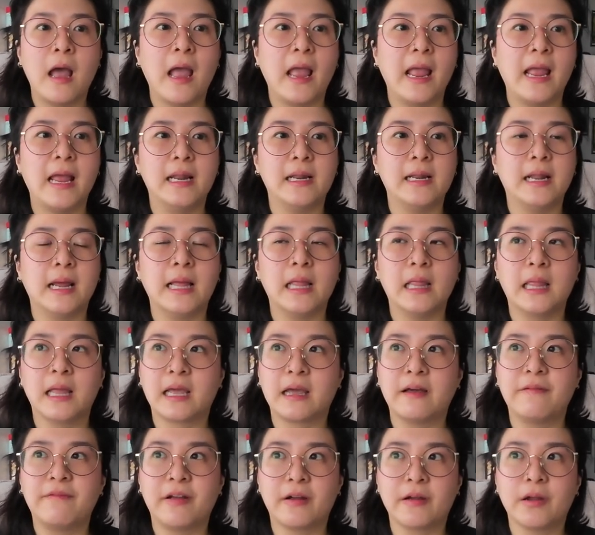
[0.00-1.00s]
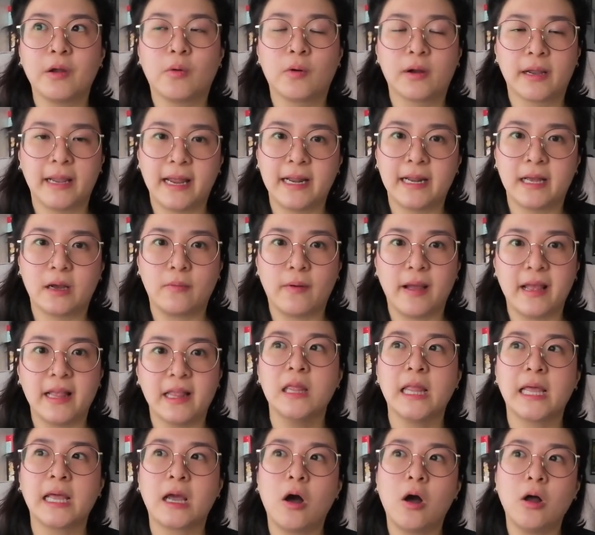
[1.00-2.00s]
in like a very organic way.
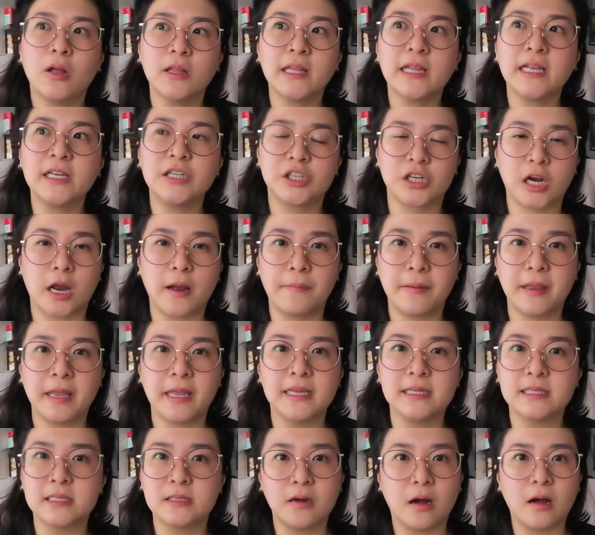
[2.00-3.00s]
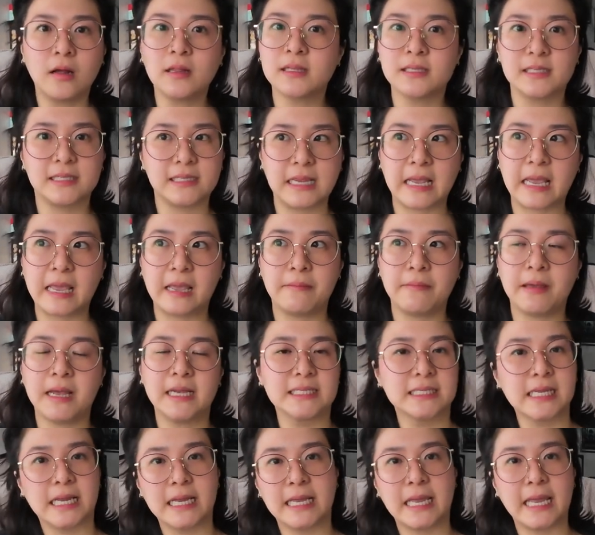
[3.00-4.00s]
Like online shopping is not the same
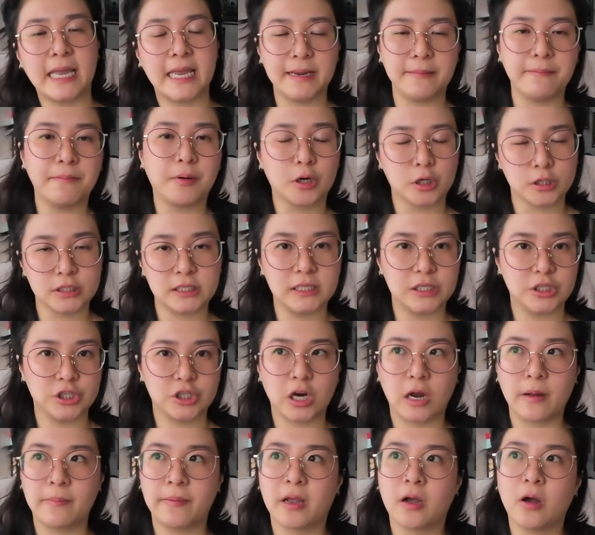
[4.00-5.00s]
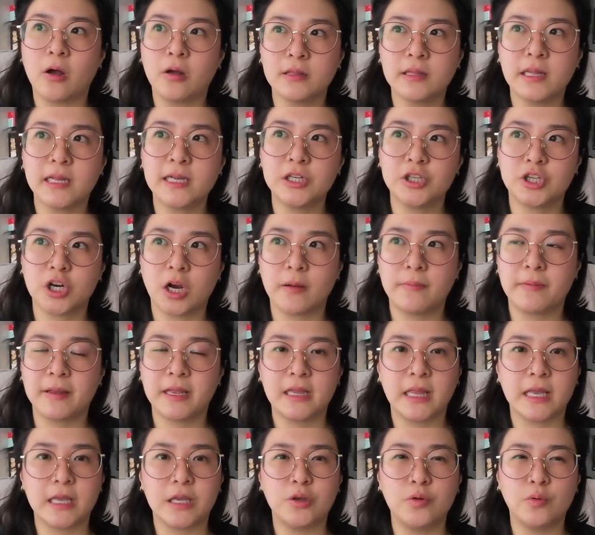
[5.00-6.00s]
as like in-person shopping. Online shopping
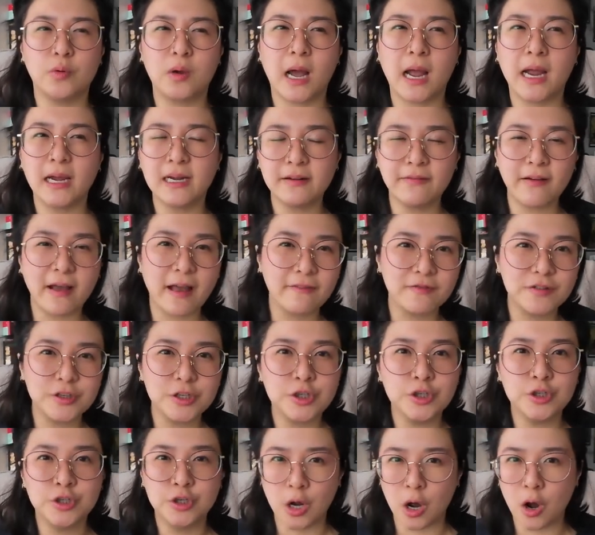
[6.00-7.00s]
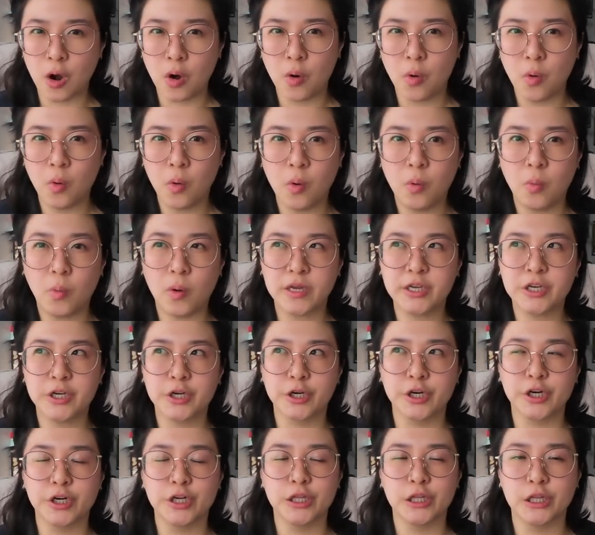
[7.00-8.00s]
like you kind of have to know what you're